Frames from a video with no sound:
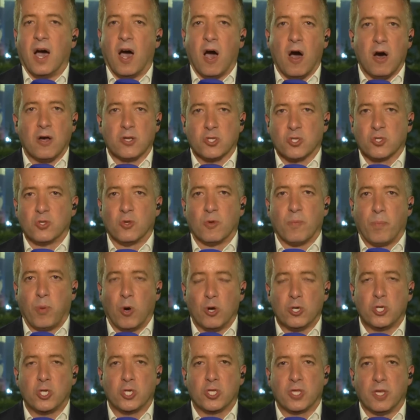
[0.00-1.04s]
Arsenal
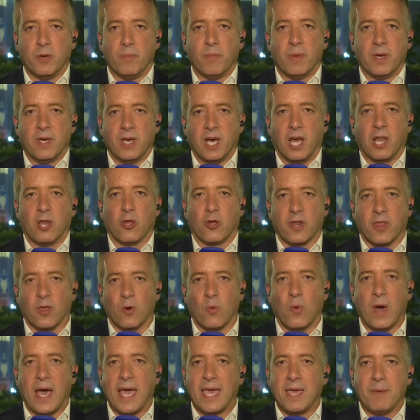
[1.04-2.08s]
pushed them a lot of
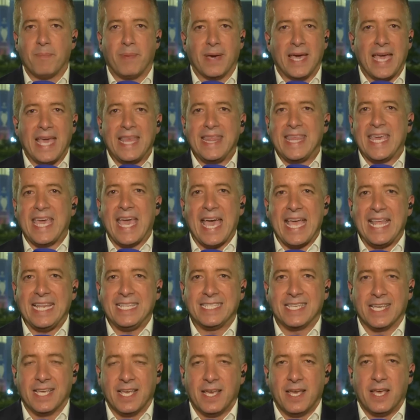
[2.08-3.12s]
the way, but in the
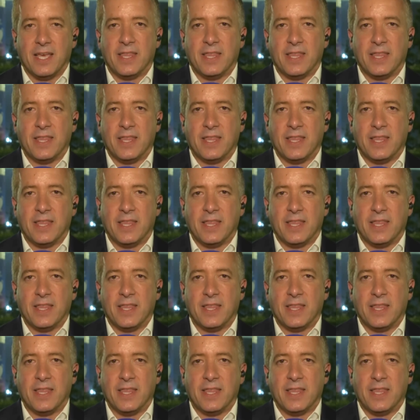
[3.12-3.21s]
end,